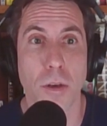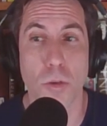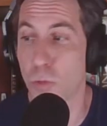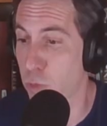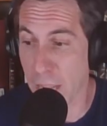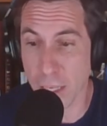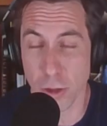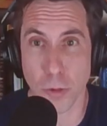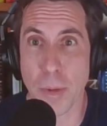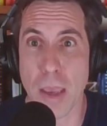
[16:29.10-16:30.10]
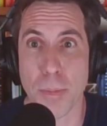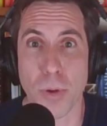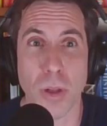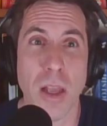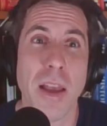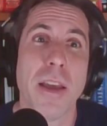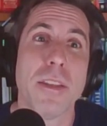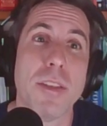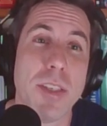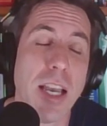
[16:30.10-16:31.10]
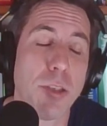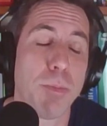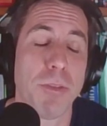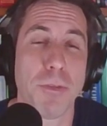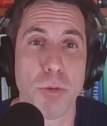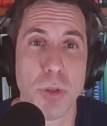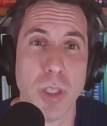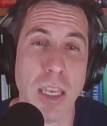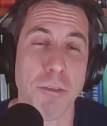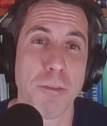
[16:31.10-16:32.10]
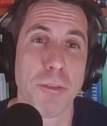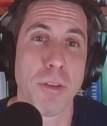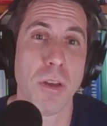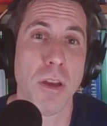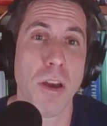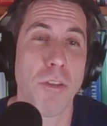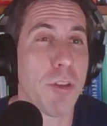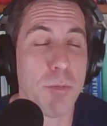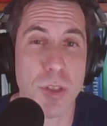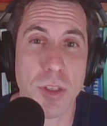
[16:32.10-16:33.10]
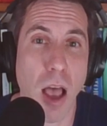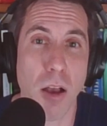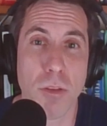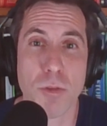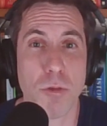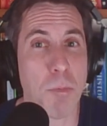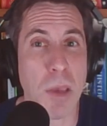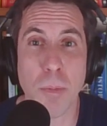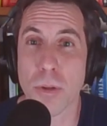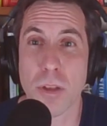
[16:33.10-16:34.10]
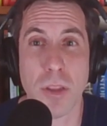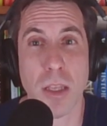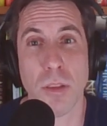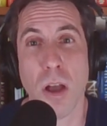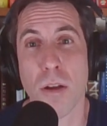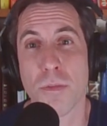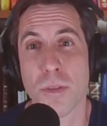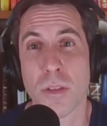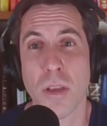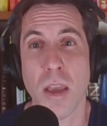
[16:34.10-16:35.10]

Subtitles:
Regular people, desperate for relief for themselves or the people that they loved,